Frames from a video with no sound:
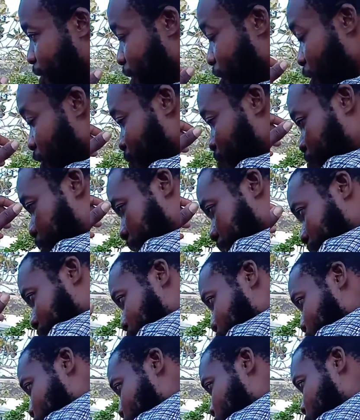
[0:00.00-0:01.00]
Lord, bring it
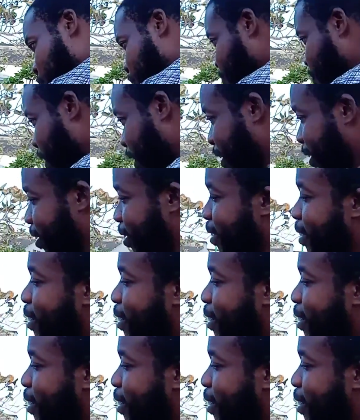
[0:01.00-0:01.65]
on lower, brother.